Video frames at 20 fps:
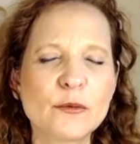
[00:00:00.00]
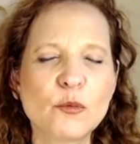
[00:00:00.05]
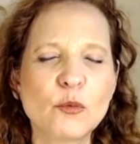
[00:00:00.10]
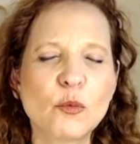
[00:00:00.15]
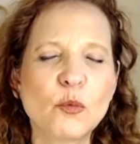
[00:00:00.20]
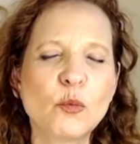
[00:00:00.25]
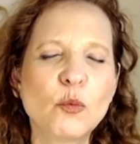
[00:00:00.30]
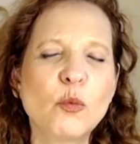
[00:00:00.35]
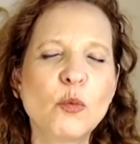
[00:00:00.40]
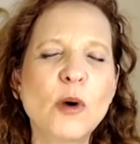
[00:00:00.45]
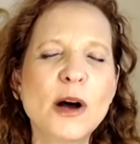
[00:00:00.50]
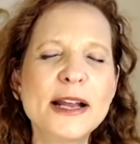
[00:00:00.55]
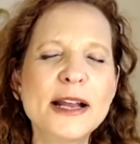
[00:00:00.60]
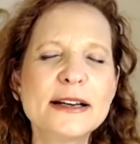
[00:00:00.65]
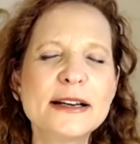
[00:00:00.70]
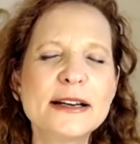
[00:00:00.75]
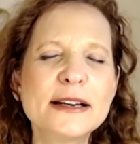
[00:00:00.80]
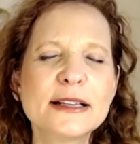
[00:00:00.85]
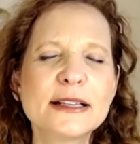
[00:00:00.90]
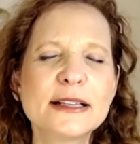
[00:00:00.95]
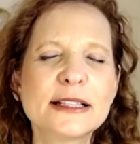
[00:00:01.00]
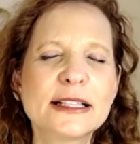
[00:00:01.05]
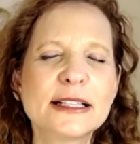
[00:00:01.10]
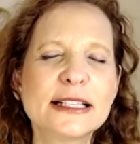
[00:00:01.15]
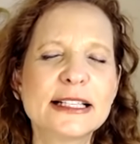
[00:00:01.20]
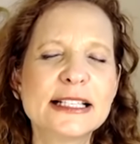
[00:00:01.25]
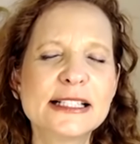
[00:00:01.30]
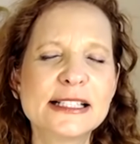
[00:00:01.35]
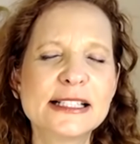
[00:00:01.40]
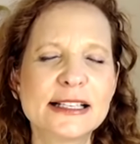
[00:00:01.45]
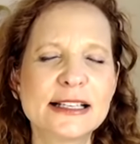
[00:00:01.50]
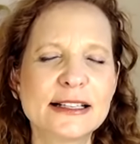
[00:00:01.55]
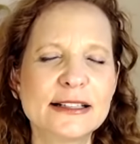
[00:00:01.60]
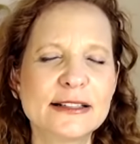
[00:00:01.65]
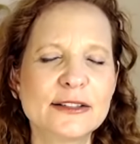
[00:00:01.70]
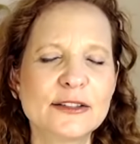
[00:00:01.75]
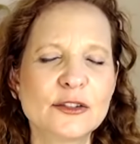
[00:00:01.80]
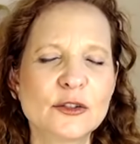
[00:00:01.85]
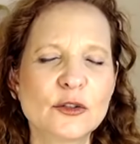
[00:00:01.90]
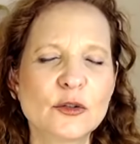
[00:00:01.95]
what is it?
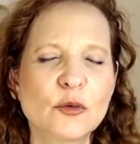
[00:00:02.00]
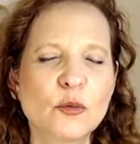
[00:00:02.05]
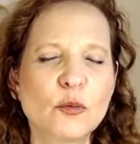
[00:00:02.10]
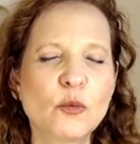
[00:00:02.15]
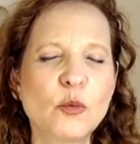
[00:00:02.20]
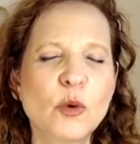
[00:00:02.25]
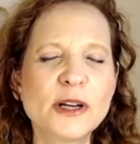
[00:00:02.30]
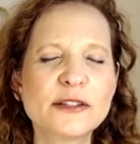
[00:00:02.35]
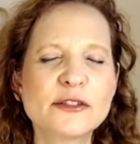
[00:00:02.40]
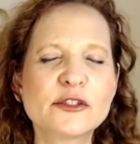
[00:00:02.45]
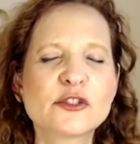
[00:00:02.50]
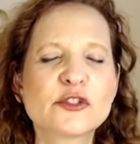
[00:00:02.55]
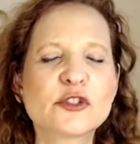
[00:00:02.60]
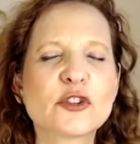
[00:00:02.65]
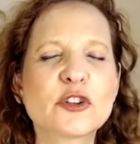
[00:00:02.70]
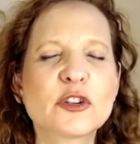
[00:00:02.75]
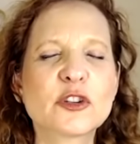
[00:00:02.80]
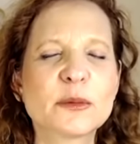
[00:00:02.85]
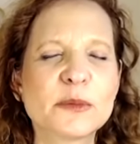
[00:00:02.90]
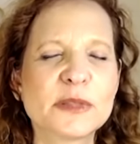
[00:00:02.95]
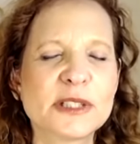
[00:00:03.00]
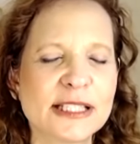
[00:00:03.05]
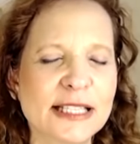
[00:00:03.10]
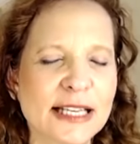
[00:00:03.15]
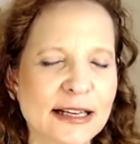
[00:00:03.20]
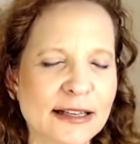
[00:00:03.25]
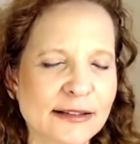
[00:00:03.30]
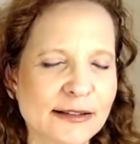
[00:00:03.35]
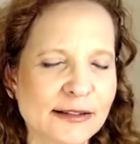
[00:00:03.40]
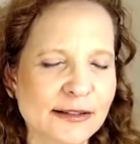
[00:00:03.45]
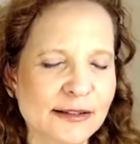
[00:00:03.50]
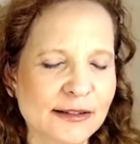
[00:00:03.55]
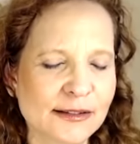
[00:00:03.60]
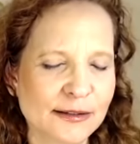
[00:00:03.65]
What circumstance